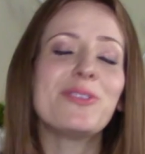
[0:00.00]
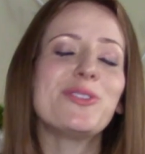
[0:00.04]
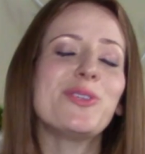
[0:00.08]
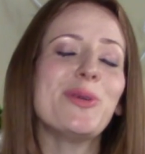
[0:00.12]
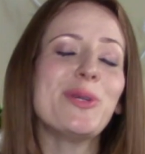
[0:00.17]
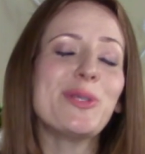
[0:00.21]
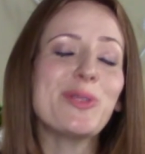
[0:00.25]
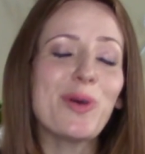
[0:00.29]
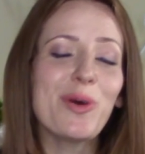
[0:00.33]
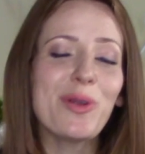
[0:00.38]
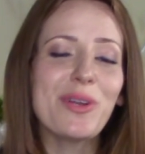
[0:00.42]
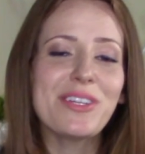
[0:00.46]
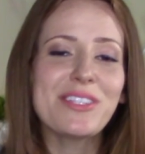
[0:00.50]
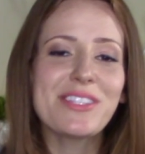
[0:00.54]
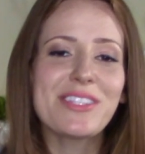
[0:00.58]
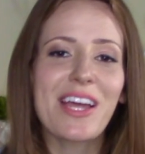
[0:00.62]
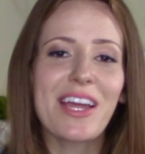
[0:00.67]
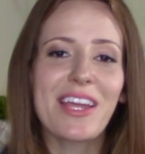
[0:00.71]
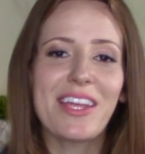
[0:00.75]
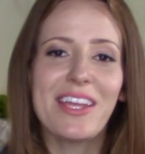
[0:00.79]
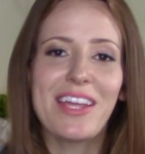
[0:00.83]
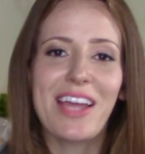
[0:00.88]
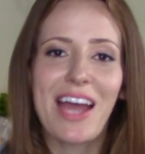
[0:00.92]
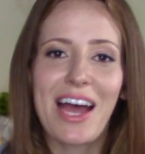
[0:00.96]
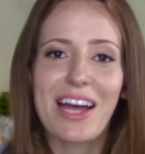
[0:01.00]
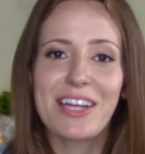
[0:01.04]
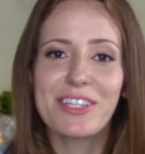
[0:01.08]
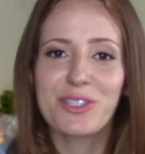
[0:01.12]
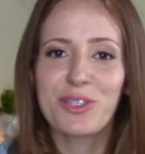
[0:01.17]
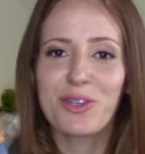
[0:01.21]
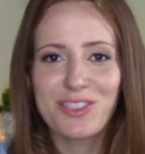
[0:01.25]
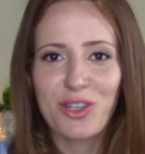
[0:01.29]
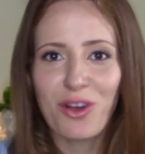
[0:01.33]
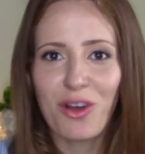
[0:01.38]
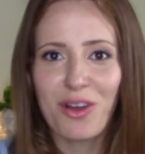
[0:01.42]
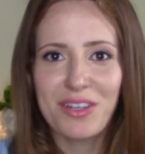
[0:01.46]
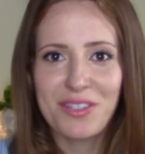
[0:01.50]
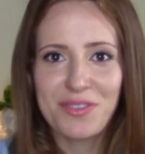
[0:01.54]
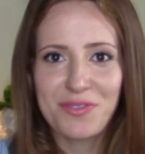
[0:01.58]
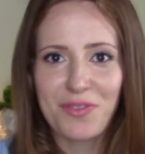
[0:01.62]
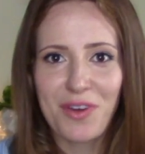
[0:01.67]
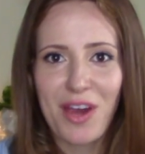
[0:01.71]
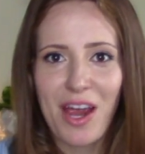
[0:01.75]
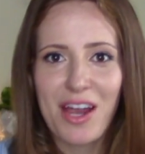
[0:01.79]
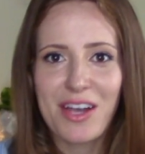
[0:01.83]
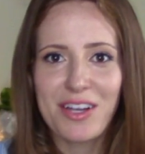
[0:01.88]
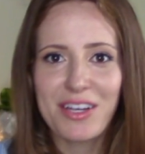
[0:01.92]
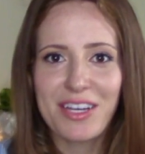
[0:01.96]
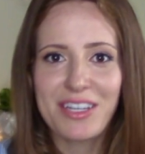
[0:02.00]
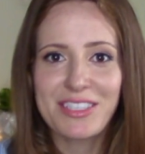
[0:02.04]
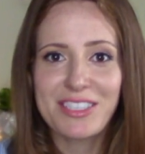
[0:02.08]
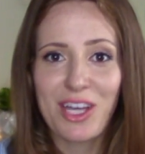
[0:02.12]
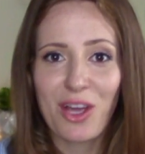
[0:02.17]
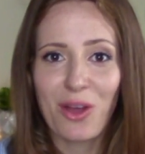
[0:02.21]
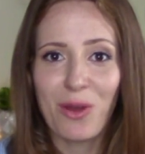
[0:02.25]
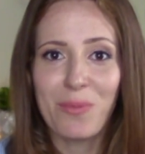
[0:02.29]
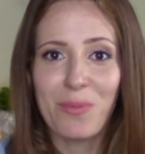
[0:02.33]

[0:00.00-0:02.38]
So he told us that he had to call his friend and tell him